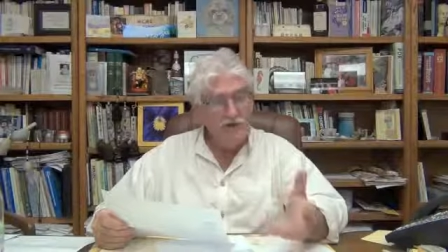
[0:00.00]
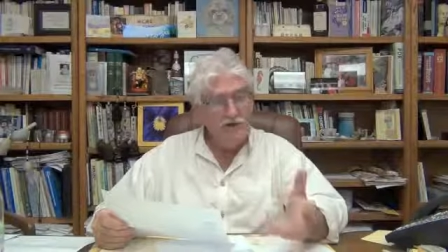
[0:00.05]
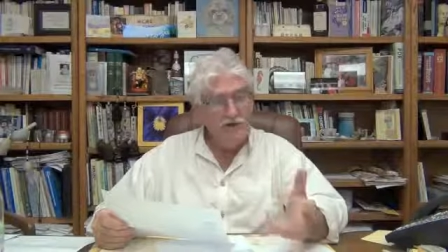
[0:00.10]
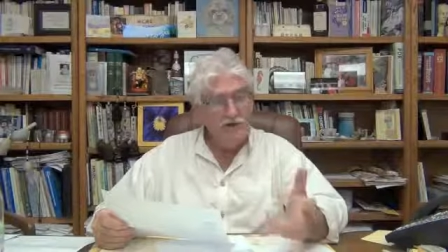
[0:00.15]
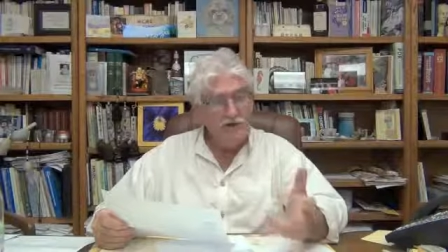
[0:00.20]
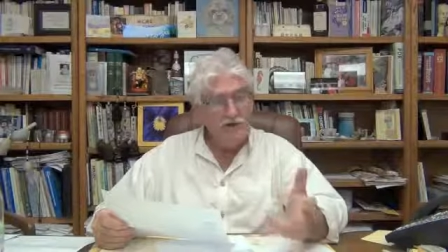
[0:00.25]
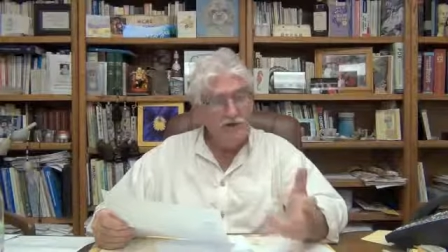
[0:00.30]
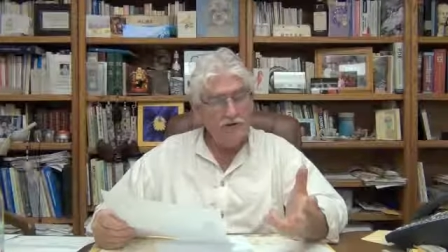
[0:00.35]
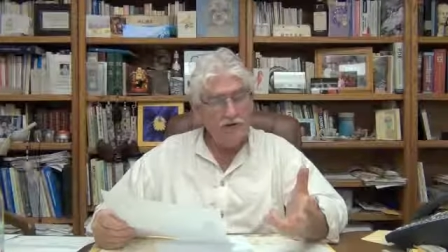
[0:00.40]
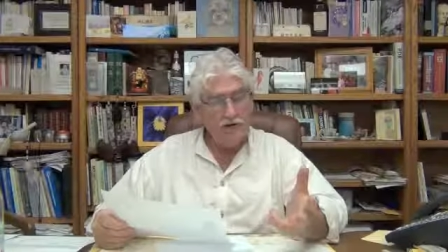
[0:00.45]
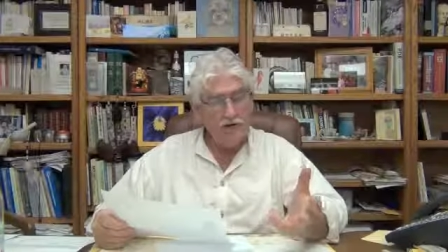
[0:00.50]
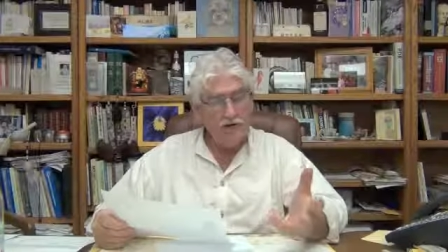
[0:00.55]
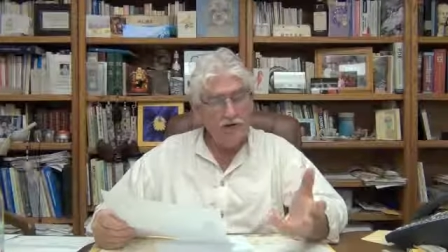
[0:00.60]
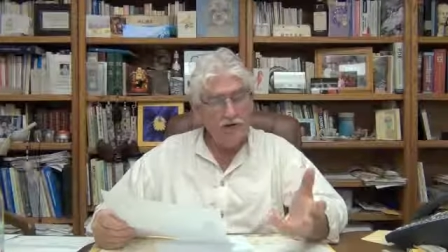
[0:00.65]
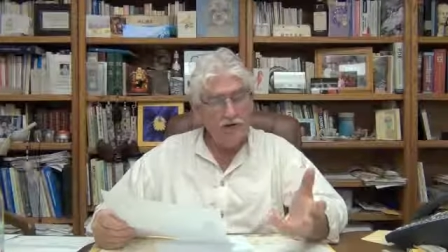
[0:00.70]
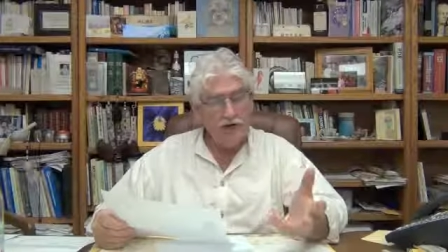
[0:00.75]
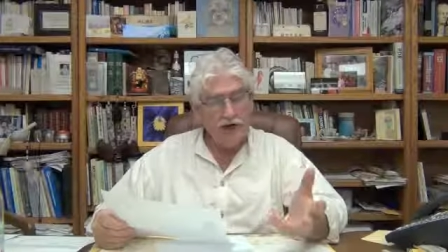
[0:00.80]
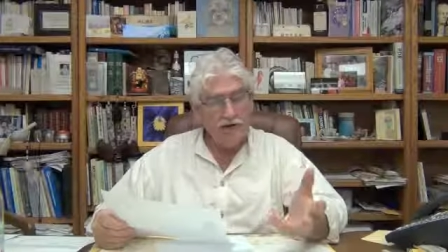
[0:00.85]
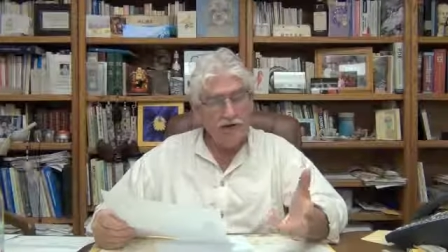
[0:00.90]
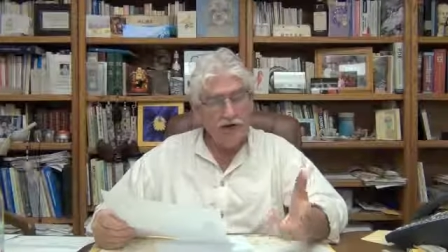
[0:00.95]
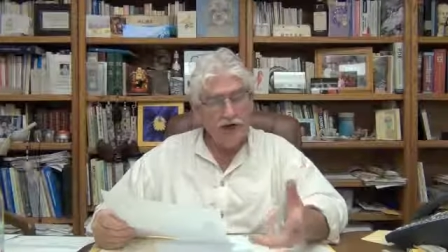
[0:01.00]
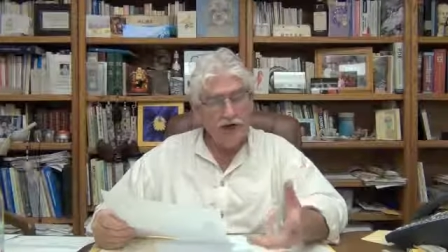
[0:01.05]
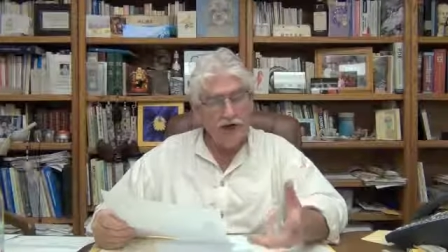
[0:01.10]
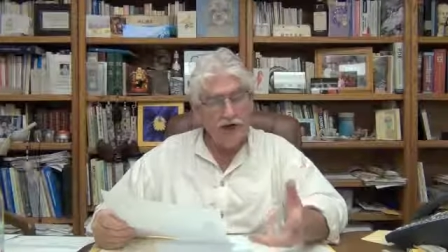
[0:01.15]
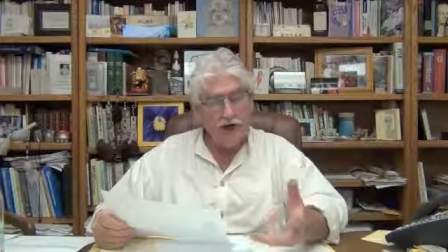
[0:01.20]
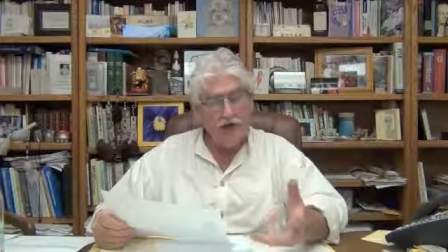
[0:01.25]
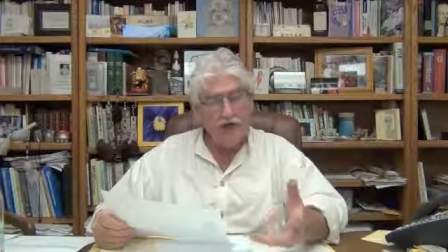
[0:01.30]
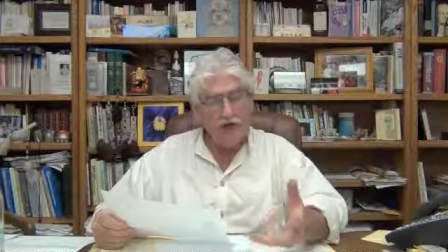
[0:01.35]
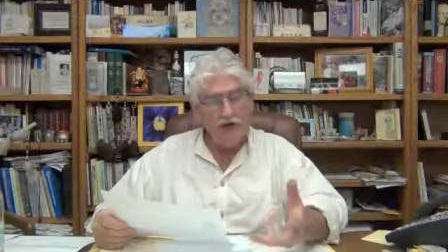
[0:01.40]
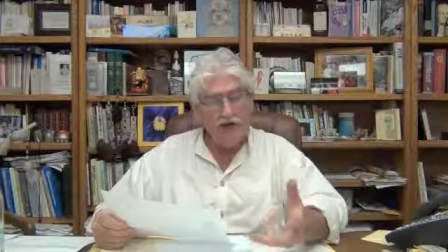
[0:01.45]
you're not going to
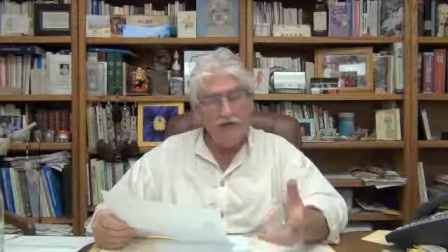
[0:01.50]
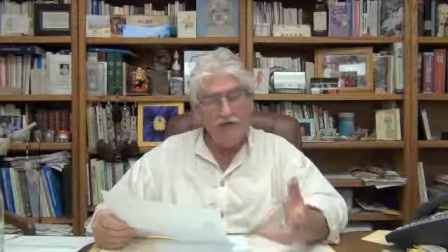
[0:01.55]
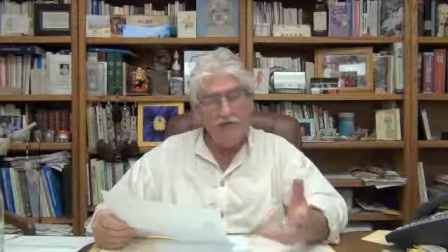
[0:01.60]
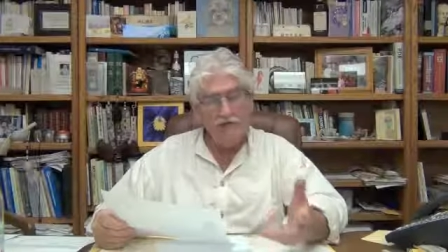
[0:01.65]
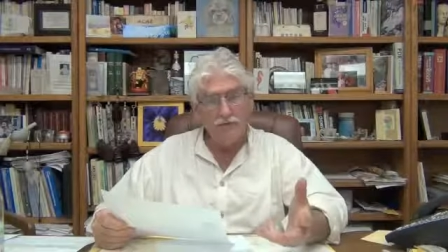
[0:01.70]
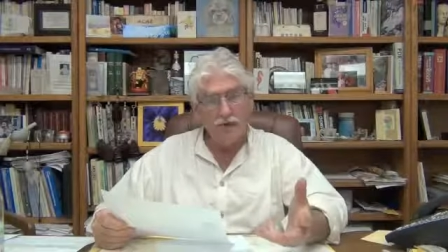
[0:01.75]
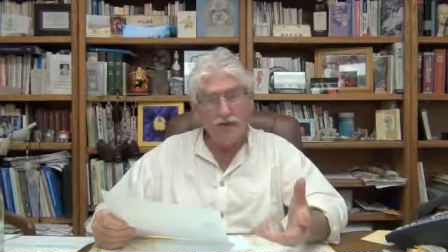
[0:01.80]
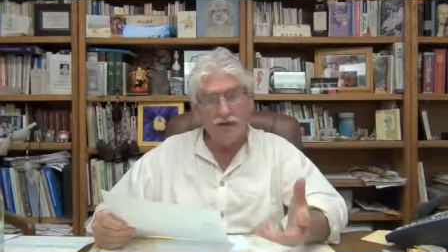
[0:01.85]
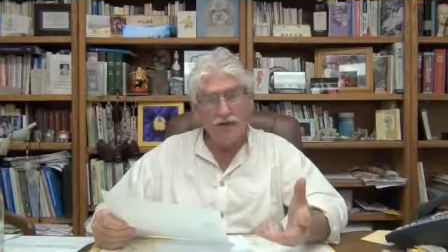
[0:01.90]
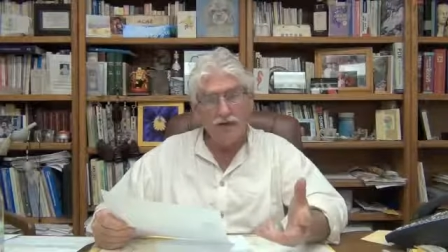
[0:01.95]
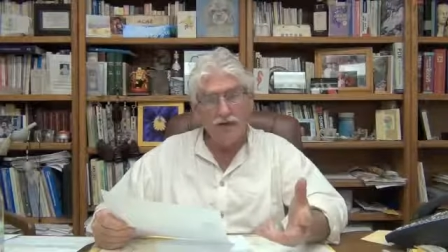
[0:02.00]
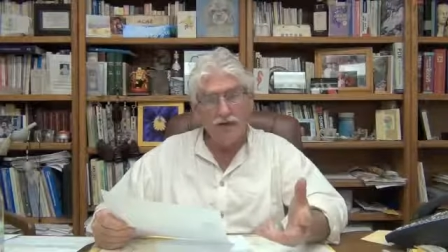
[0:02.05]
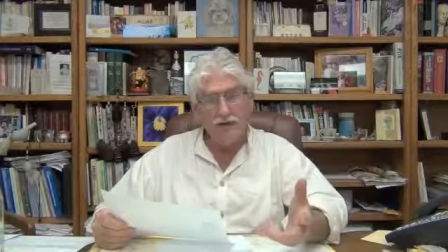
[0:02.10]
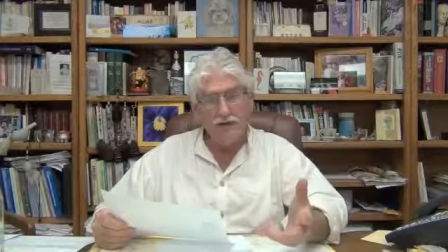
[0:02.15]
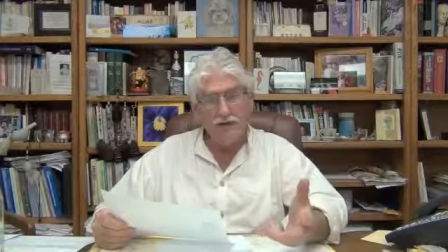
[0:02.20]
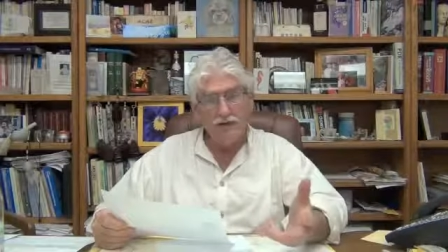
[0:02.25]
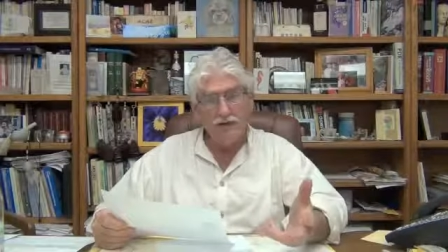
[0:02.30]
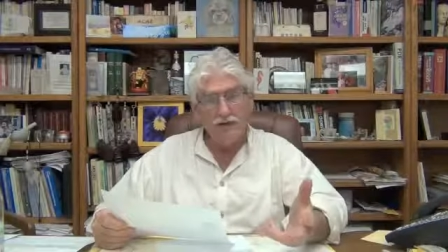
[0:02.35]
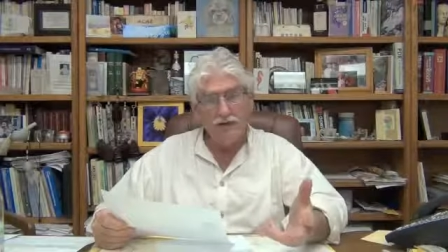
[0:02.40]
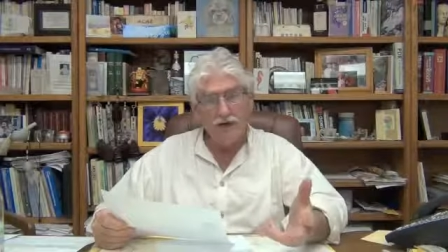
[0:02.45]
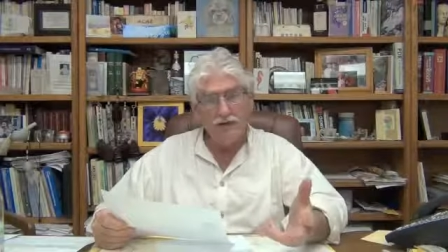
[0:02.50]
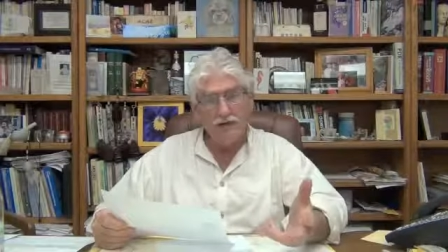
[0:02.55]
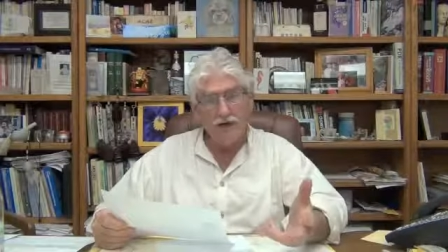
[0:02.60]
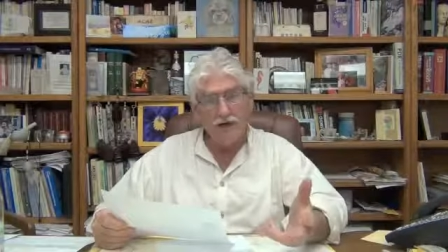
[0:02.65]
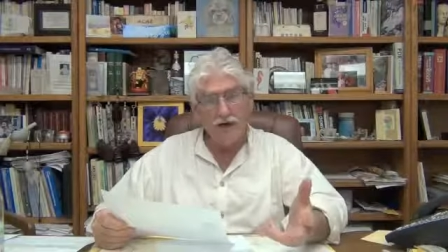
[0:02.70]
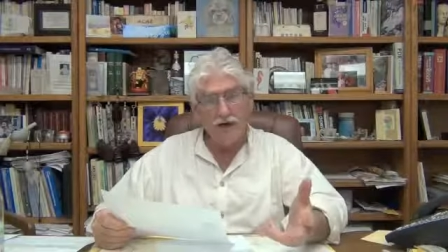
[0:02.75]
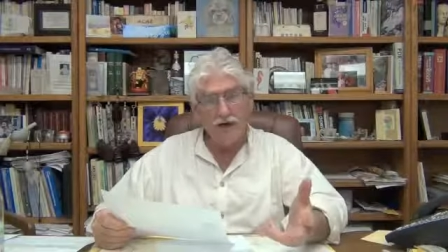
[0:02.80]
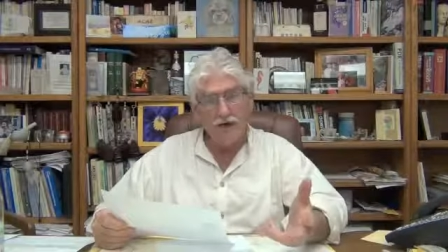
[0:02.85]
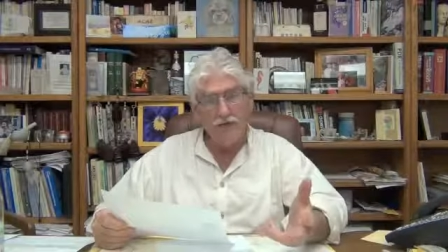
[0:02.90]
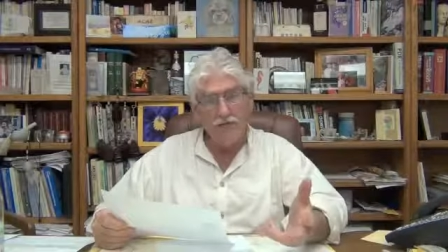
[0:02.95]
rehydrate with water like you think you
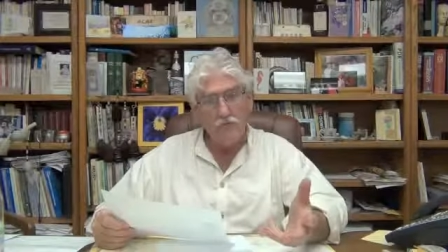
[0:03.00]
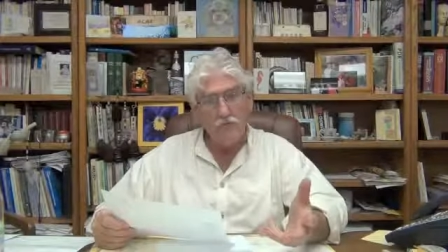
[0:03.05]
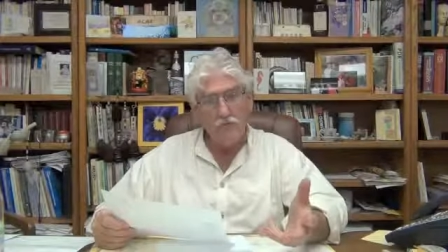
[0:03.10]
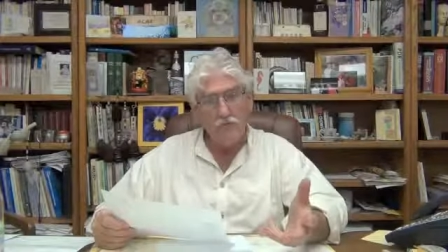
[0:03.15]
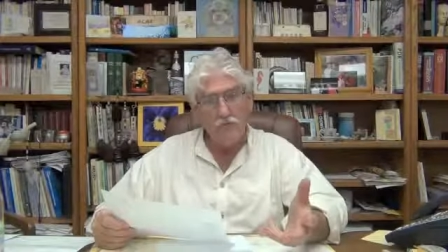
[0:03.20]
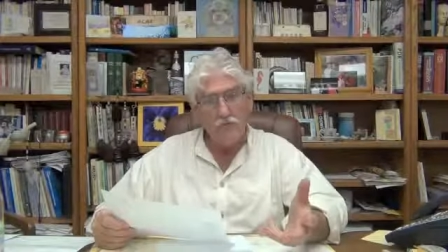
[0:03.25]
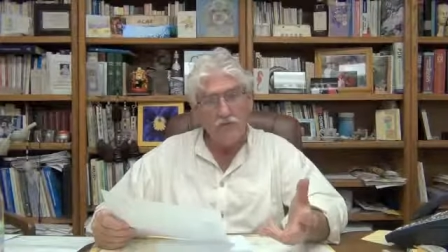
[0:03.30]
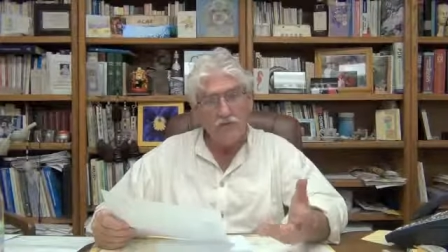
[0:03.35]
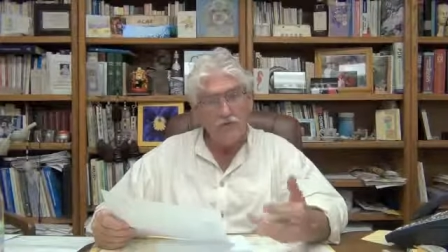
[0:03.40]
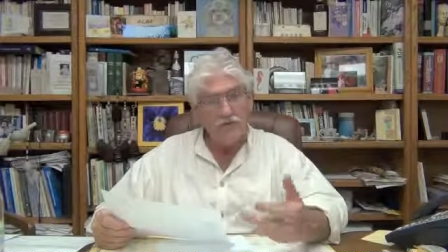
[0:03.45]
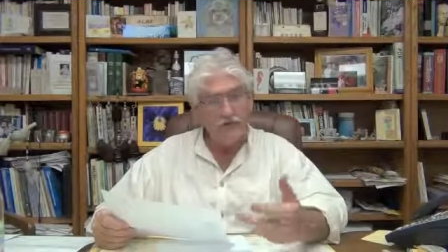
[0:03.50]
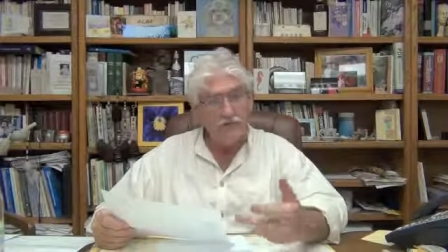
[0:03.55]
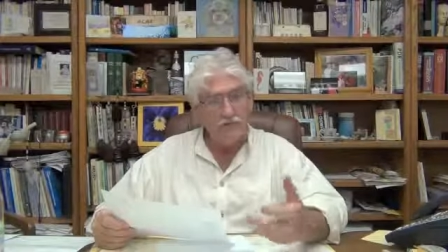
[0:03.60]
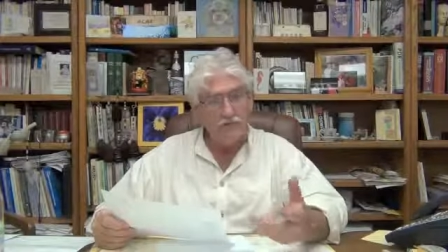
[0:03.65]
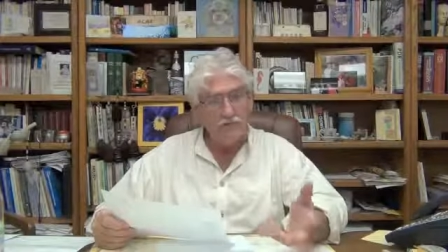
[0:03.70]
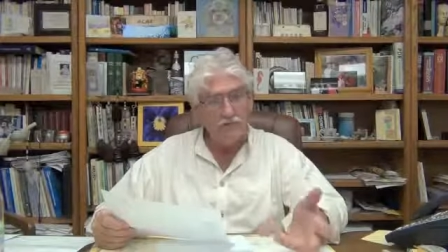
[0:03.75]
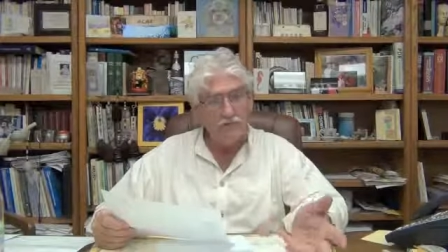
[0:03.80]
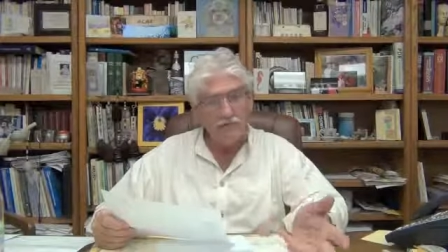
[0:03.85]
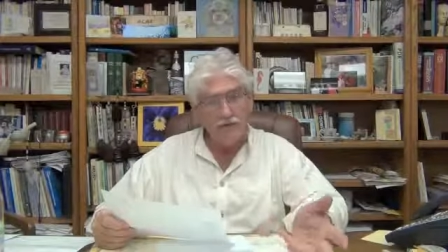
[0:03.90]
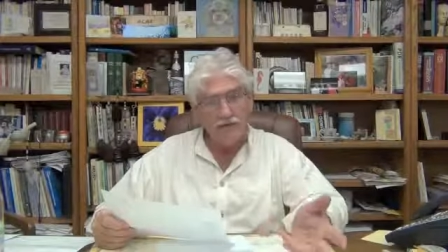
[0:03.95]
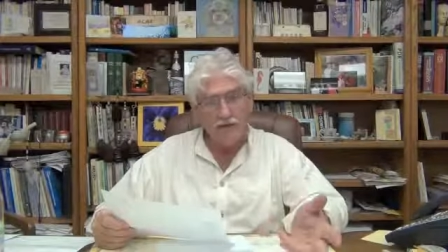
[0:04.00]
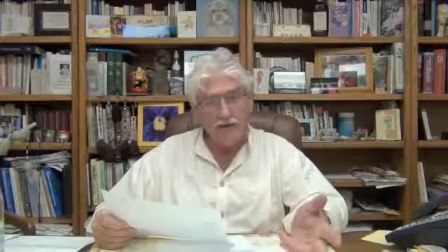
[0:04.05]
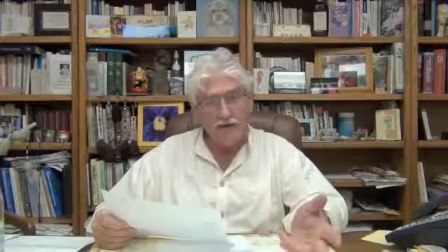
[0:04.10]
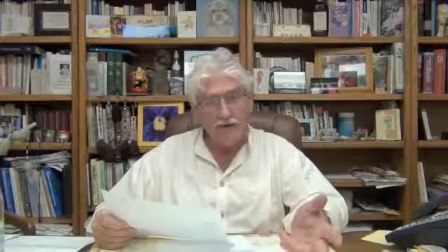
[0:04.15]
are. That doesn't move